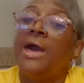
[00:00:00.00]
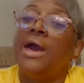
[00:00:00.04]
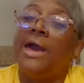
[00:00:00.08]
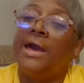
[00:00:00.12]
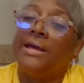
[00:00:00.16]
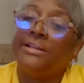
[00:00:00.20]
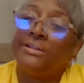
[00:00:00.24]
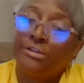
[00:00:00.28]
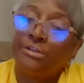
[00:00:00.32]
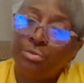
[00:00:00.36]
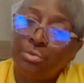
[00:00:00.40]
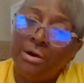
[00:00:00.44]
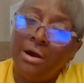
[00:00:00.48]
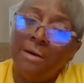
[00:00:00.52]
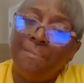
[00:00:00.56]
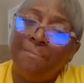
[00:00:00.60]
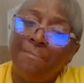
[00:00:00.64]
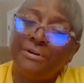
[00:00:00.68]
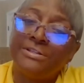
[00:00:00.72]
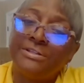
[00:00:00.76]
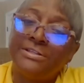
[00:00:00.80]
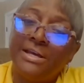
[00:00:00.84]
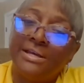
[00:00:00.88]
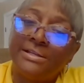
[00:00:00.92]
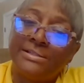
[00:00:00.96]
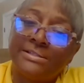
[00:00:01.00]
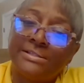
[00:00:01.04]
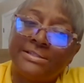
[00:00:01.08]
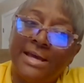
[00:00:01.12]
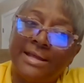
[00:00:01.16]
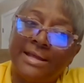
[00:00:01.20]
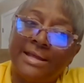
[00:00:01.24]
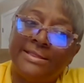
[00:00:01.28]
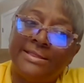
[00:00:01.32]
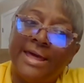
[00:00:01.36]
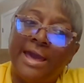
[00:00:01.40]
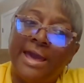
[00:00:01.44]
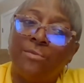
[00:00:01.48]
And 12%
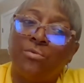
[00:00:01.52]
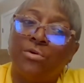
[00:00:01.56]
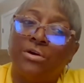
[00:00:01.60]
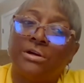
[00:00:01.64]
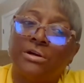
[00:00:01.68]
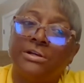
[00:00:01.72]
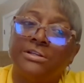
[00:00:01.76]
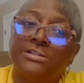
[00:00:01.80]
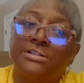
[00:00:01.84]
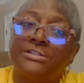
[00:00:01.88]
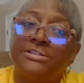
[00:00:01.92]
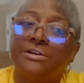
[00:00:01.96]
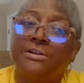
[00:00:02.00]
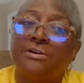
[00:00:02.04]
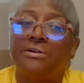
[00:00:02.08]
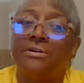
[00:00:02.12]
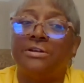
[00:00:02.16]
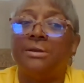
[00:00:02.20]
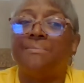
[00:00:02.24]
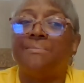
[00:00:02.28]
said they were concerned